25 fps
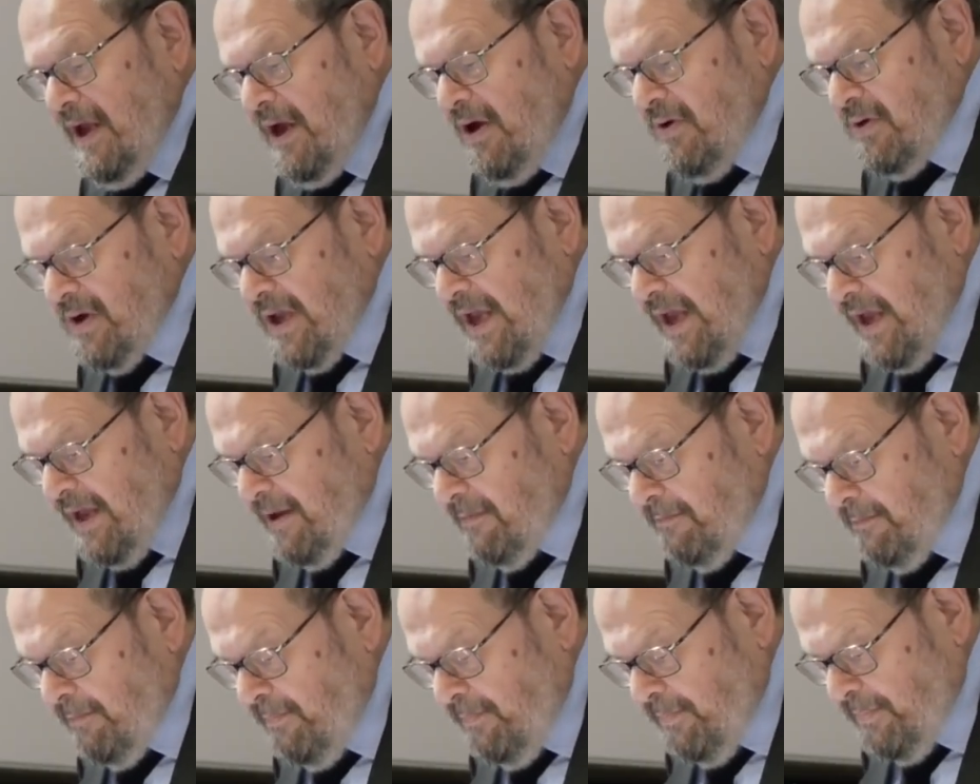
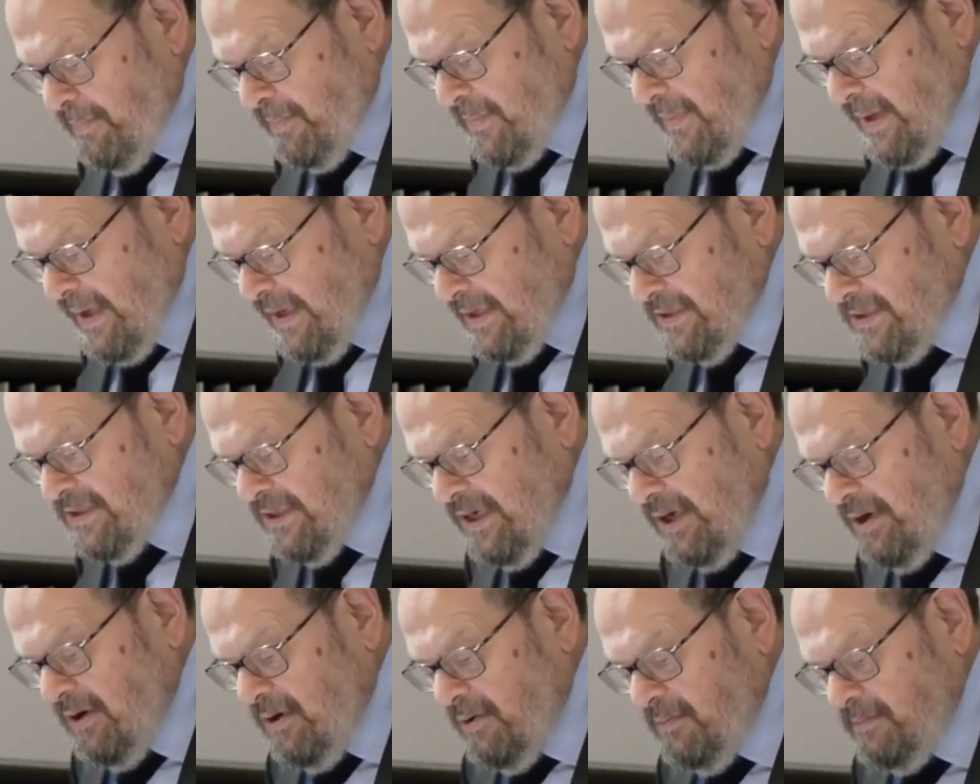Okay,
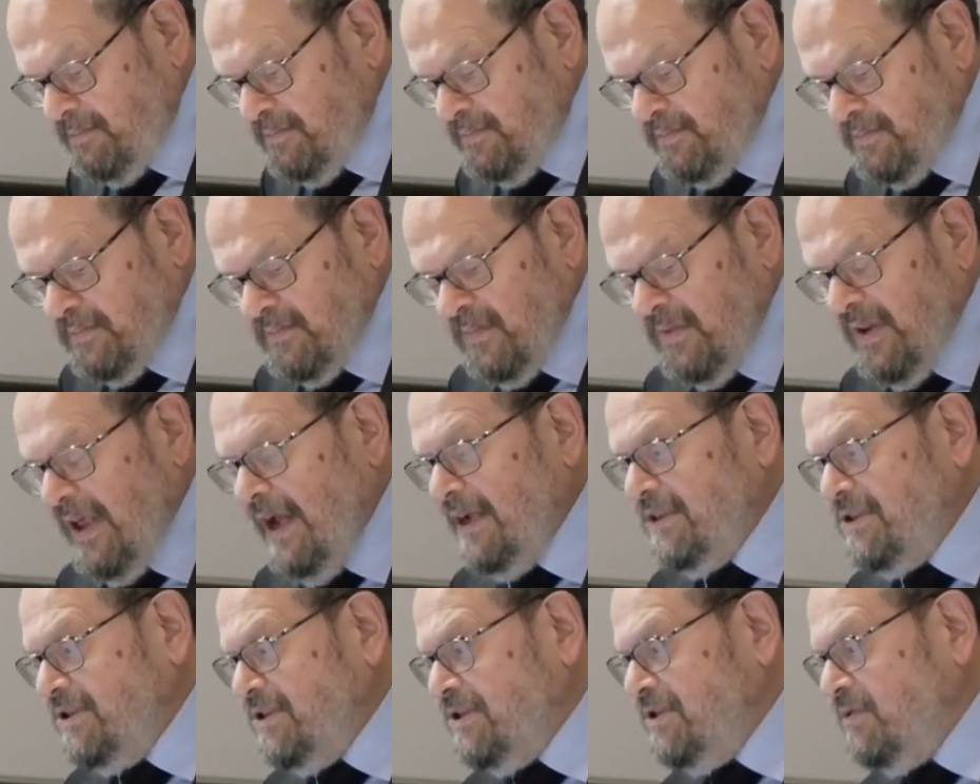so
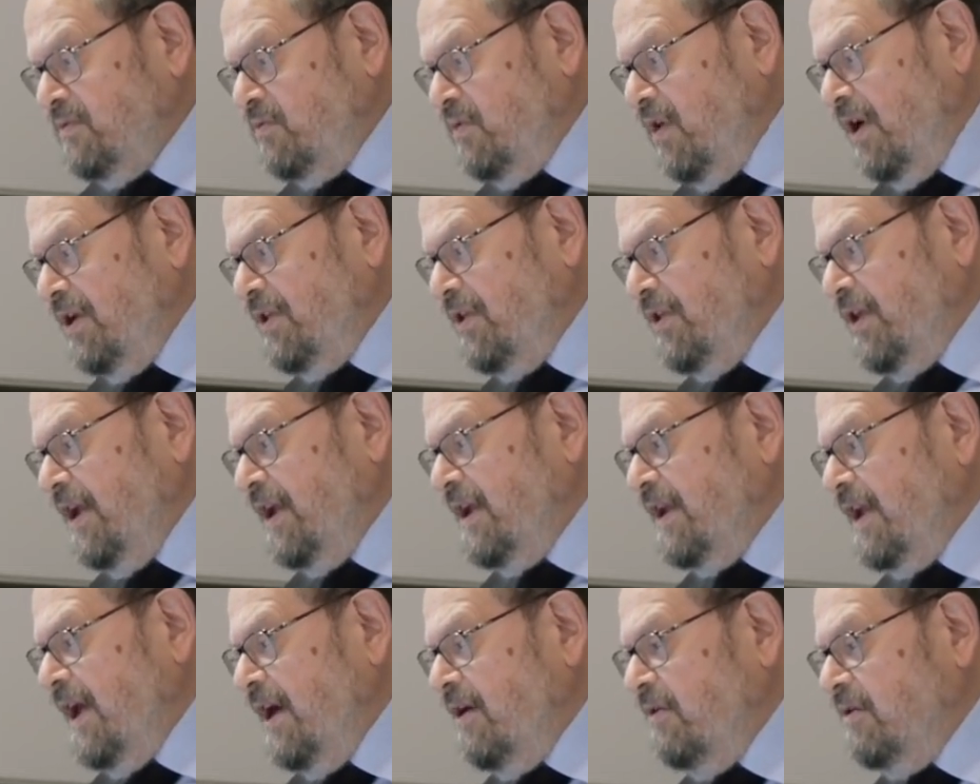that's one
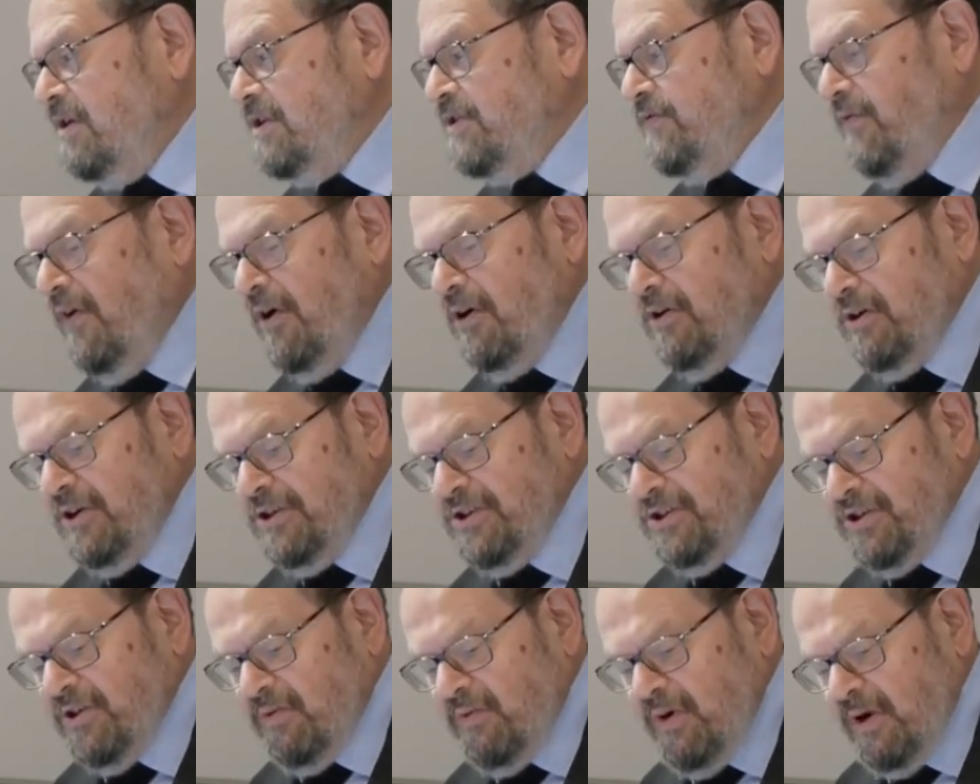thing. Now, as far
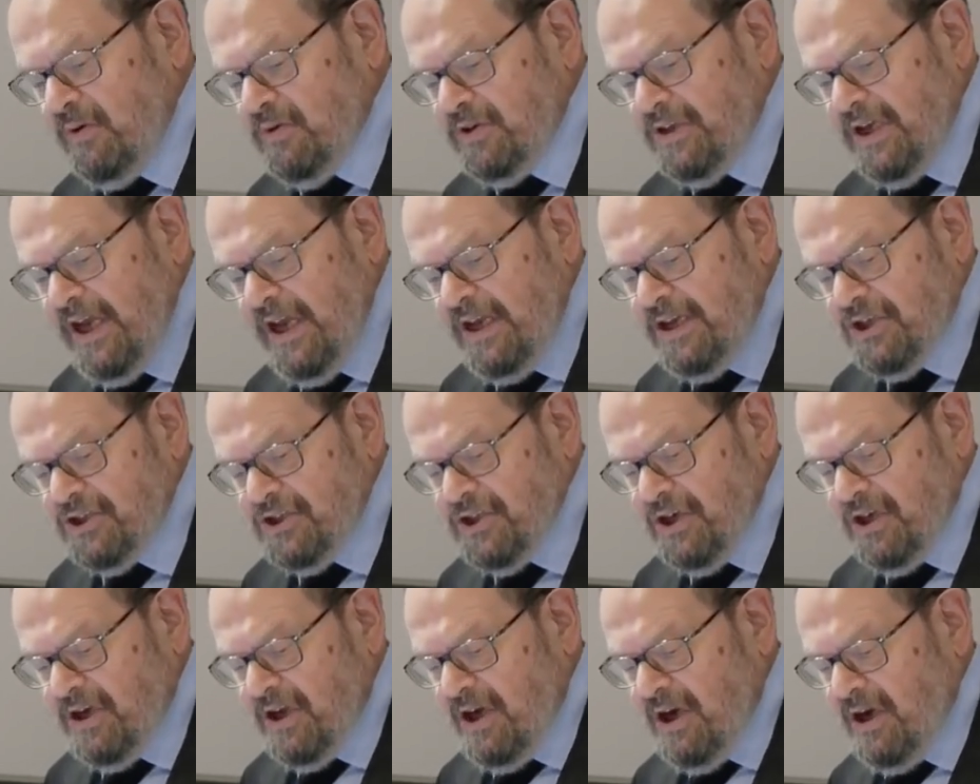as the
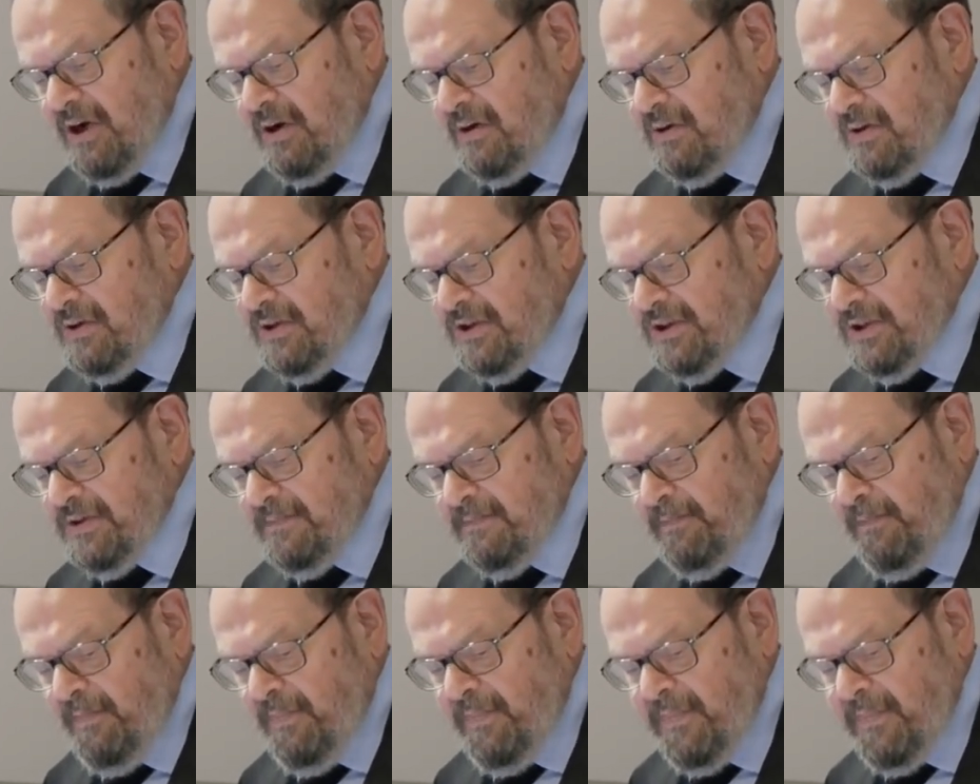rotation goes,